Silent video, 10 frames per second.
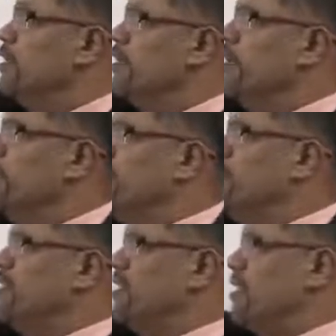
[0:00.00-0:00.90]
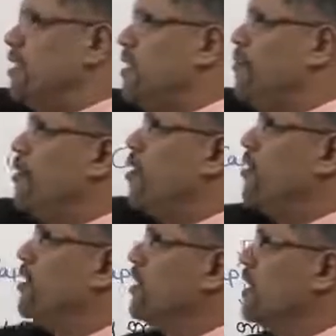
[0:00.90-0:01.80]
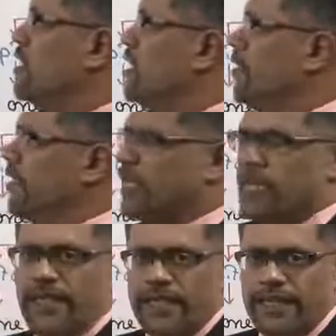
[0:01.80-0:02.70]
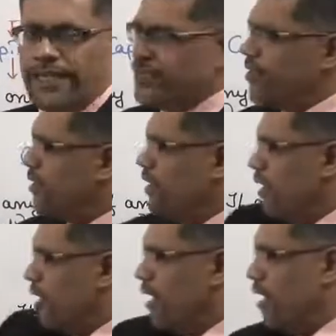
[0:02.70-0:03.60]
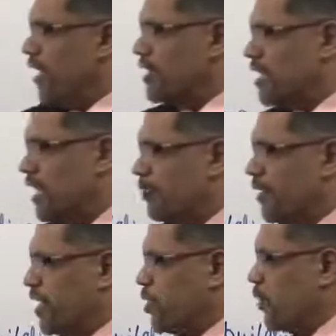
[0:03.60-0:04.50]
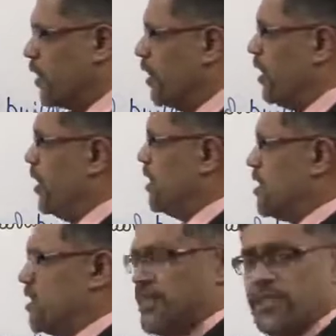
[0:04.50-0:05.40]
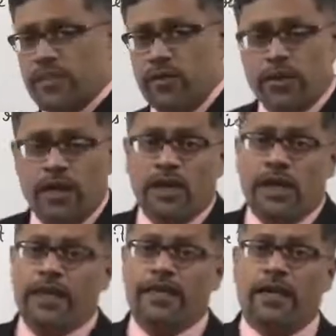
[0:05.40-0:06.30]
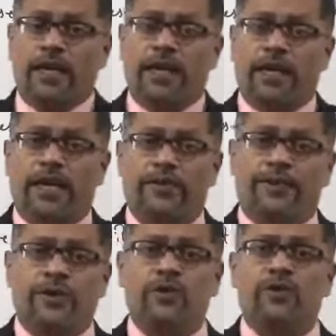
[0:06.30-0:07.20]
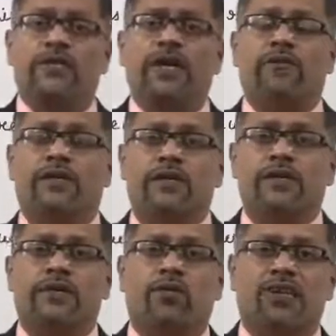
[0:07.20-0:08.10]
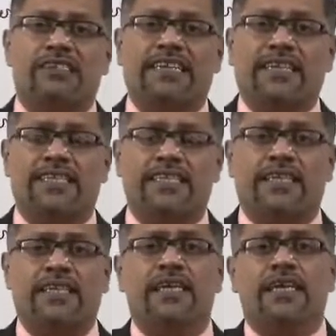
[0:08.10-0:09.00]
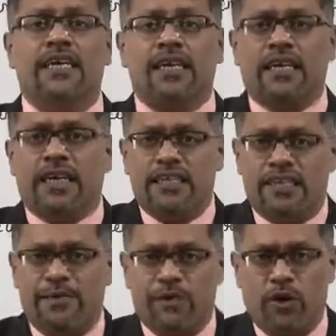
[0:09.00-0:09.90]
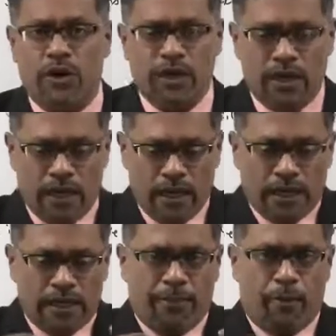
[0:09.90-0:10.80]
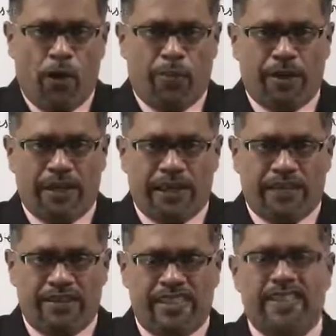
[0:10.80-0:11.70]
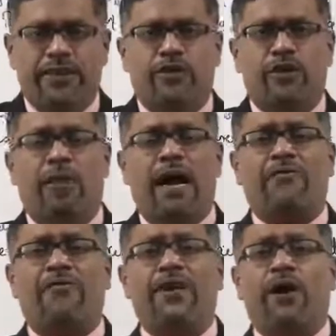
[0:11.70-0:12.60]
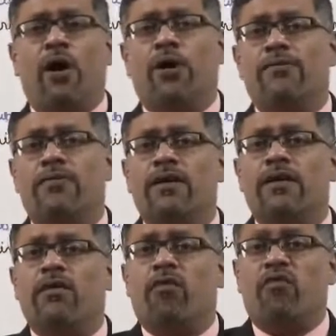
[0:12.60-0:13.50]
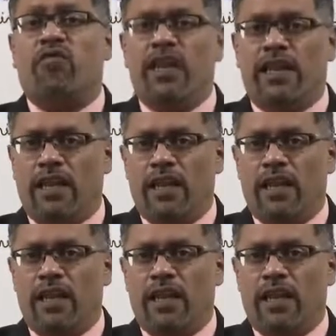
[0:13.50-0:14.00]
revenue receipt because it is recurring in nature. Let us take up the next one. Legacy is received. In the earlier videos we have learned what is legacy. Legacy means what? The property received by way of will.